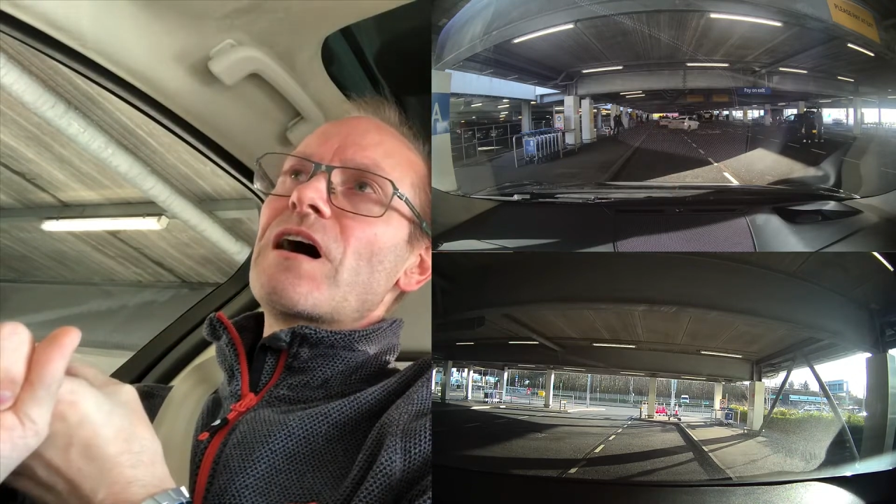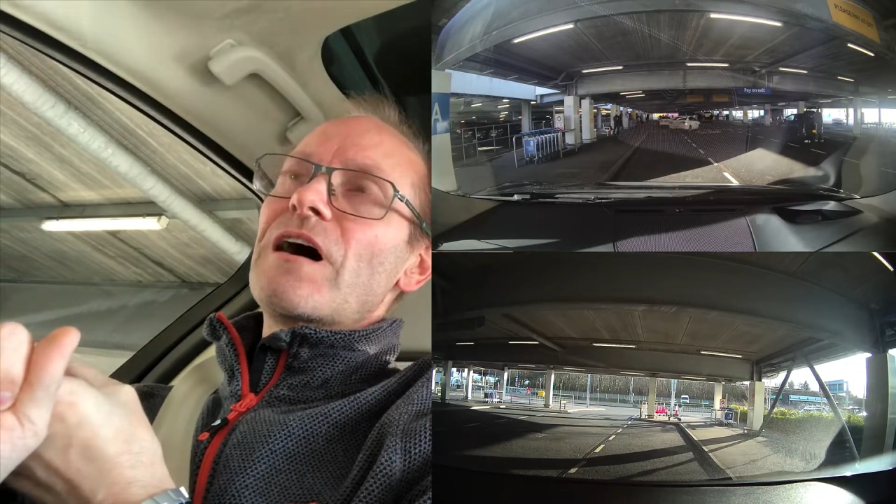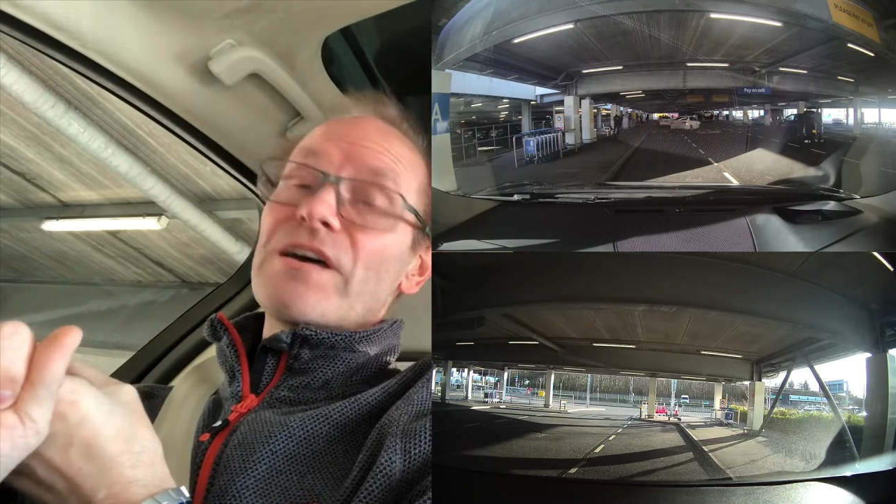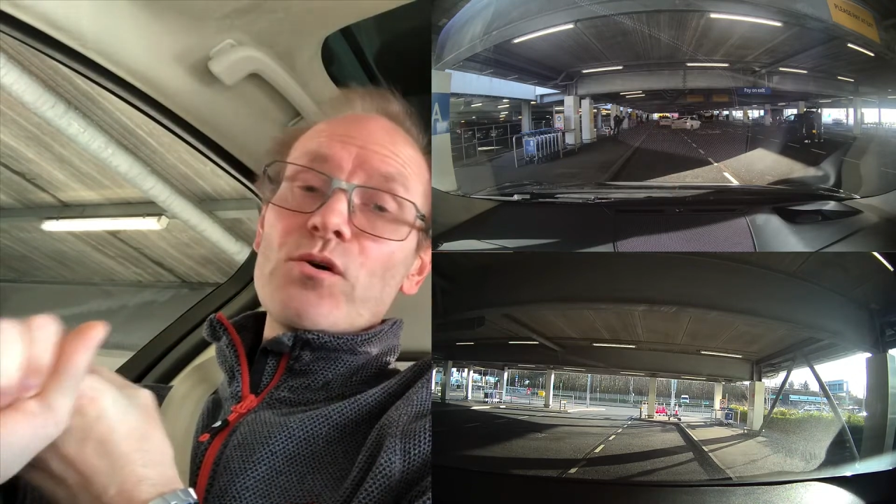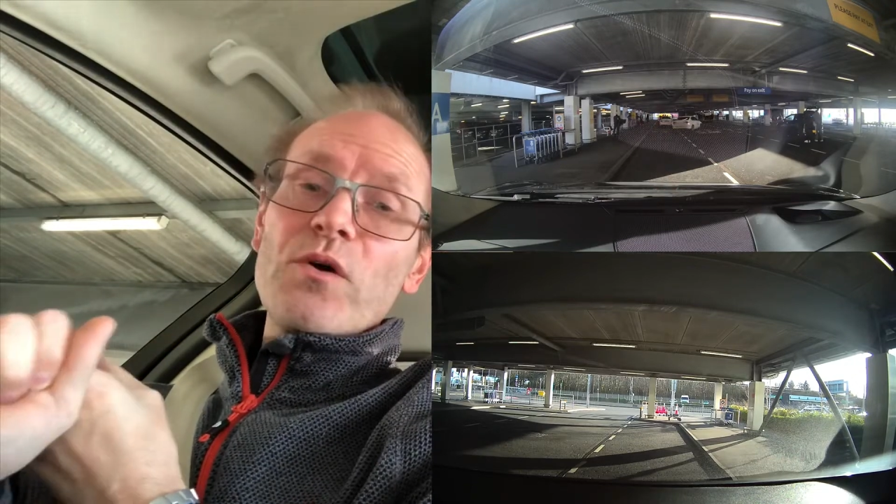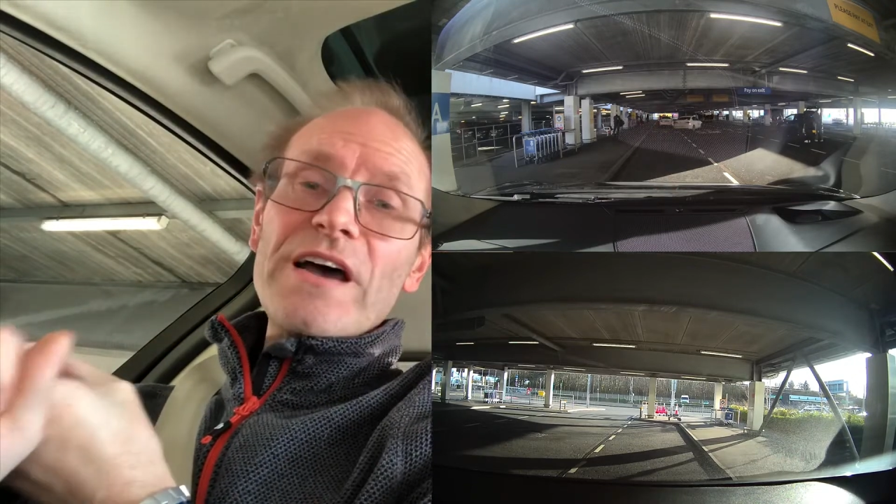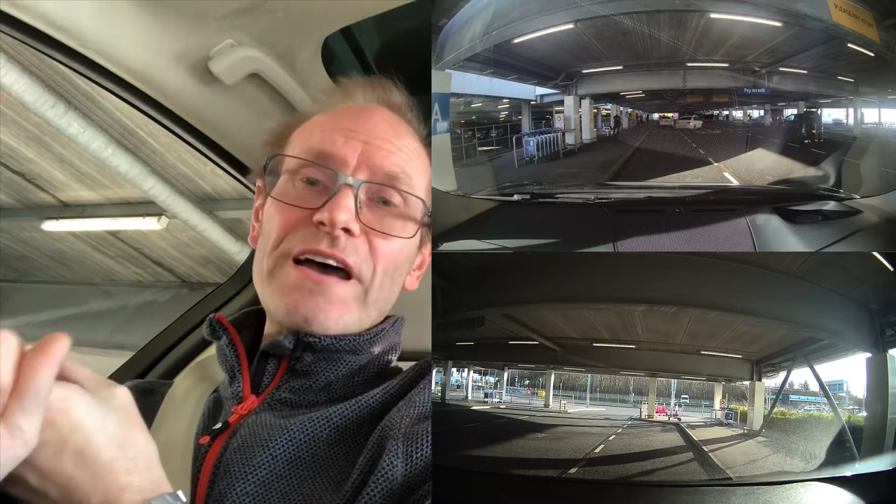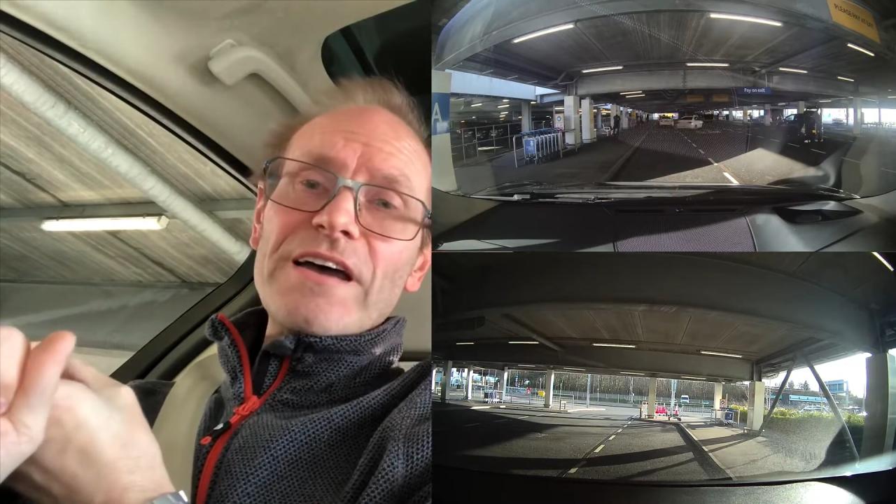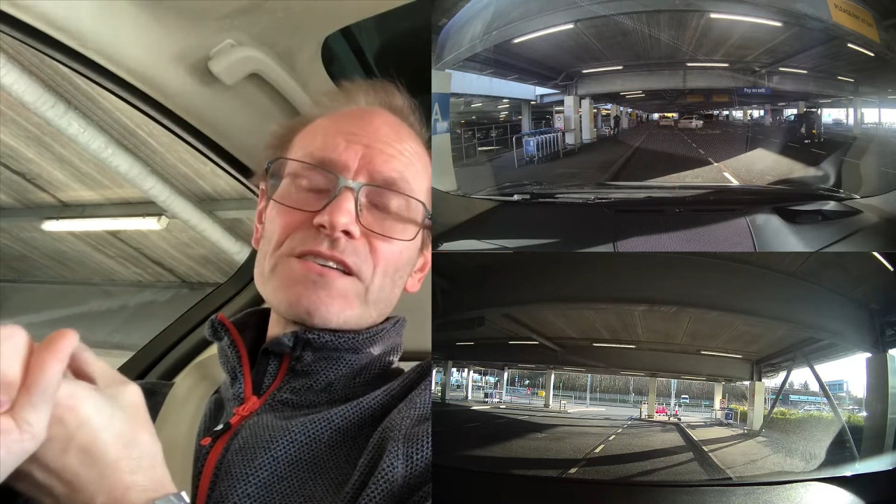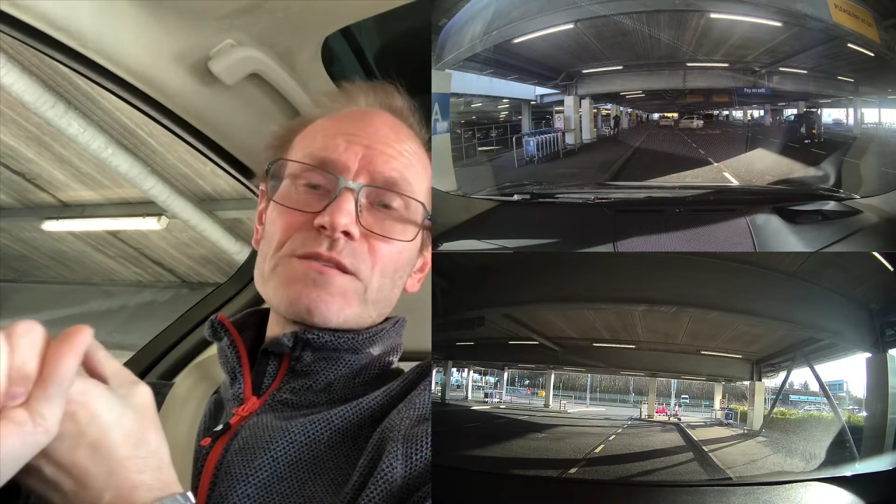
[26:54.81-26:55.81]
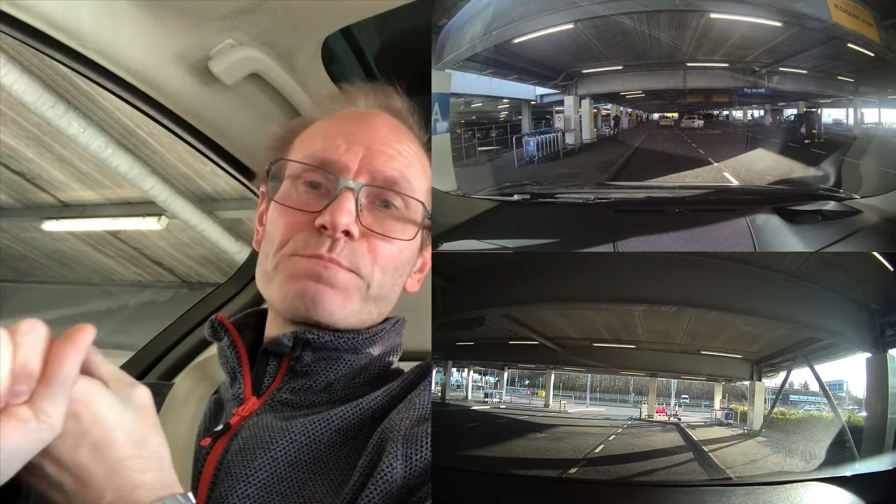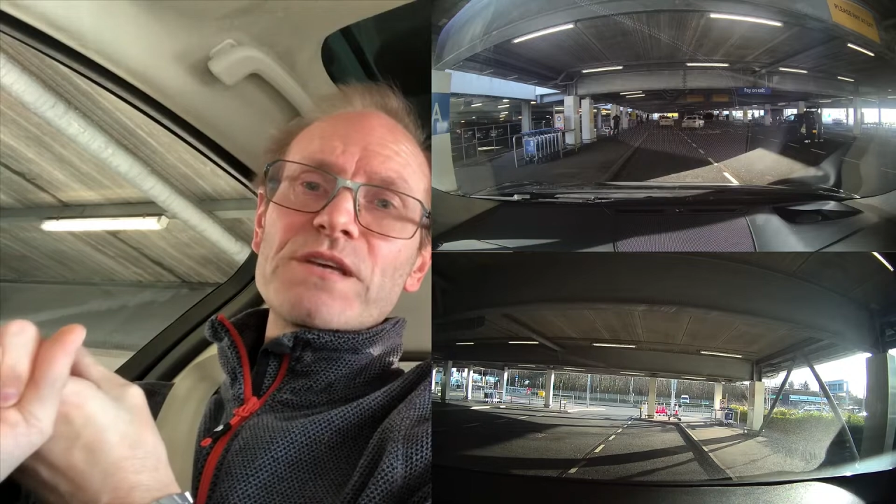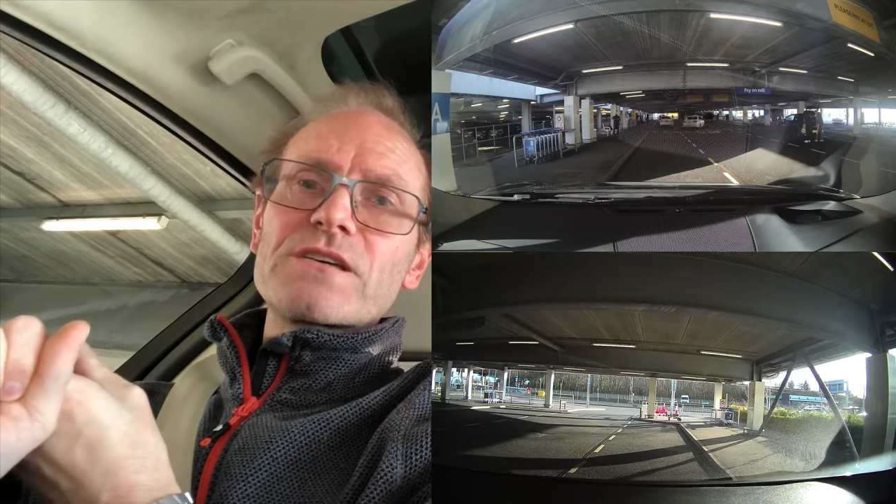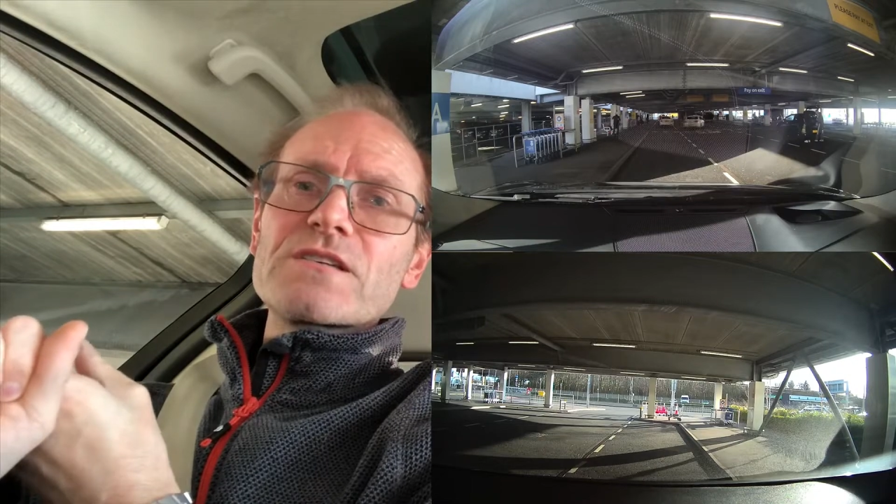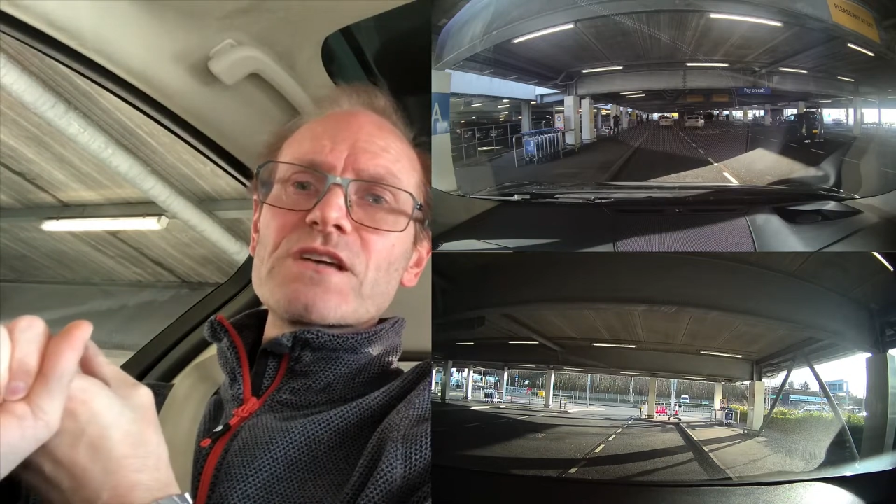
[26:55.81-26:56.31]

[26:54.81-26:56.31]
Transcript: iOS because